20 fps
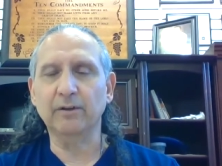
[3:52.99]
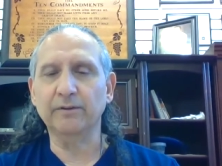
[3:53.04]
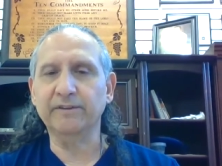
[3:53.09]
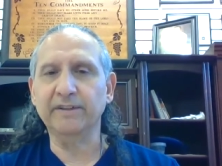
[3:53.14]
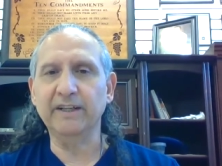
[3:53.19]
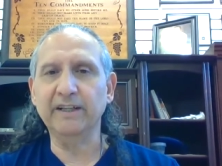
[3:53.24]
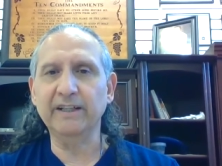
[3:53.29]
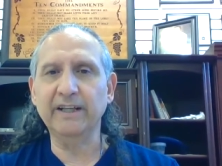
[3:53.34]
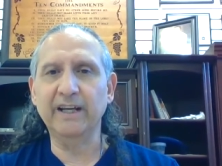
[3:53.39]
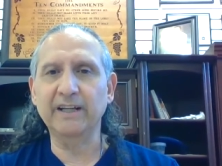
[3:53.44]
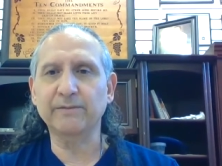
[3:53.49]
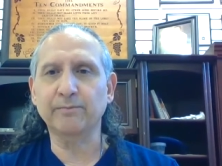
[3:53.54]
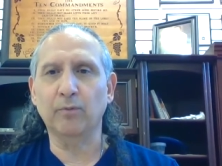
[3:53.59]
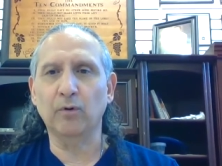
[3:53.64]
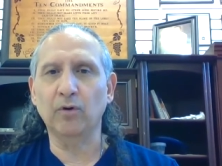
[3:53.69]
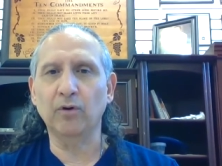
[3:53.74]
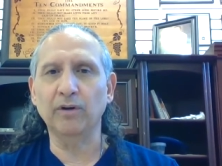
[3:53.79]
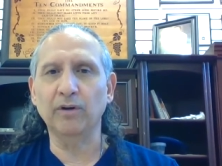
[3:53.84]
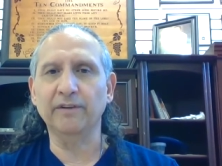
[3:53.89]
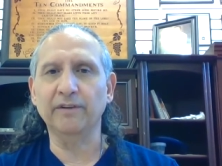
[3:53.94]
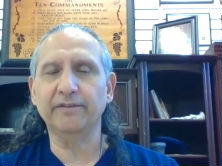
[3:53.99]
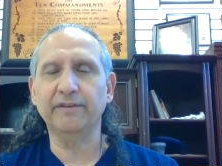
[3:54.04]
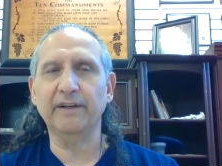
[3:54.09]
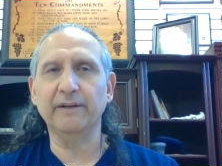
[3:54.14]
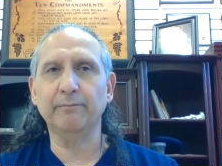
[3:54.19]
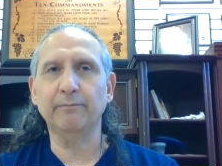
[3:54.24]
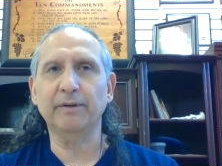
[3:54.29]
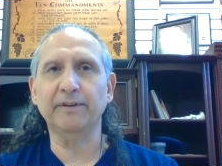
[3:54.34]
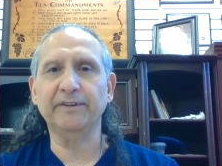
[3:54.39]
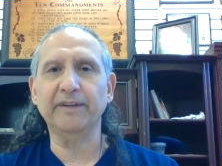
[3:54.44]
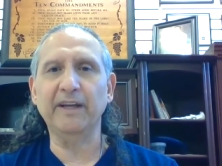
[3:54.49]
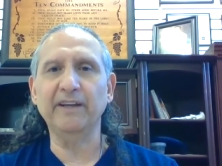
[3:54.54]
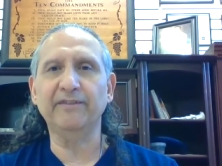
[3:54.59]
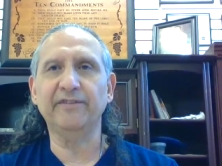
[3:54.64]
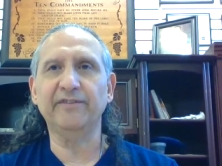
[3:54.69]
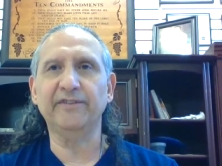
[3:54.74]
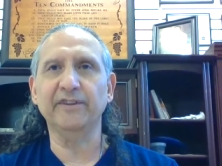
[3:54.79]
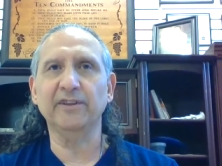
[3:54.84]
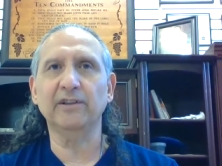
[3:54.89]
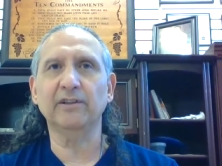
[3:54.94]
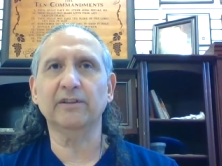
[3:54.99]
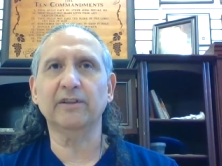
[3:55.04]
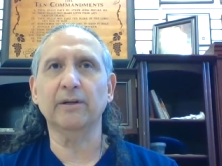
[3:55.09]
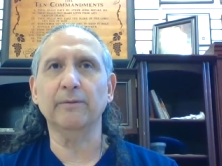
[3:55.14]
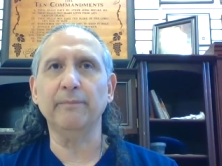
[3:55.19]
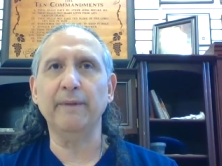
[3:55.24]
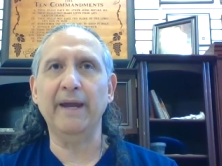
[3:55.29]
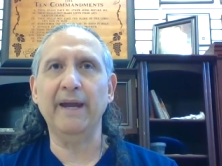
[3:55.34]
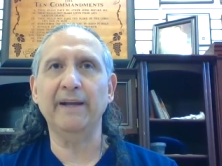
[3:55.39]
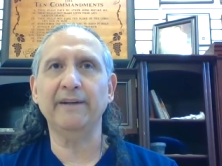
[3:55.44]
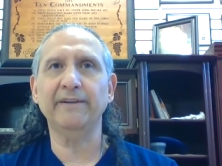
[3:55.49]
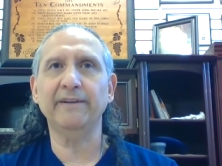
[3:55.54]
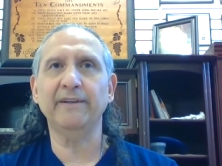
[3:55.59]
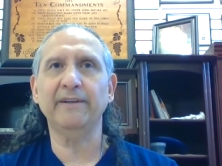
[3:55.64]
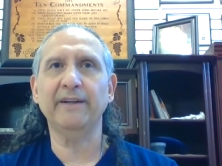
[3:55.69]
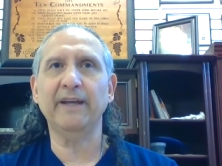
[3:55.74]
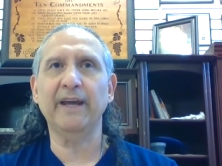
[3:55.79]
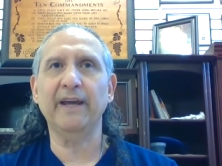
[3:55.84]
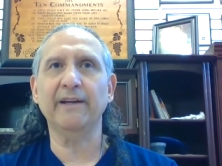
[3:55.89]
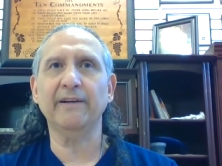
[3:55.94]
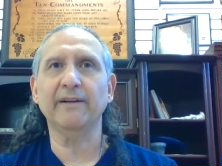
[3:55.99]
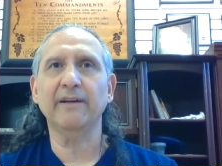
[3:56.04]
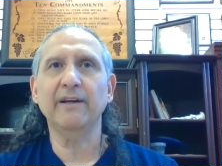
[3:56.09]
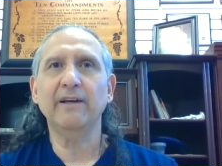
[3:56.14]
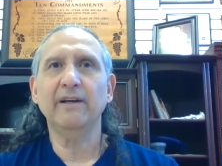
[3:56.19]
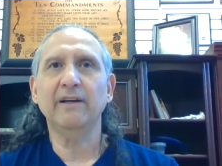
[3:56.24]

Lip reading: teenage boys, but they still commanded and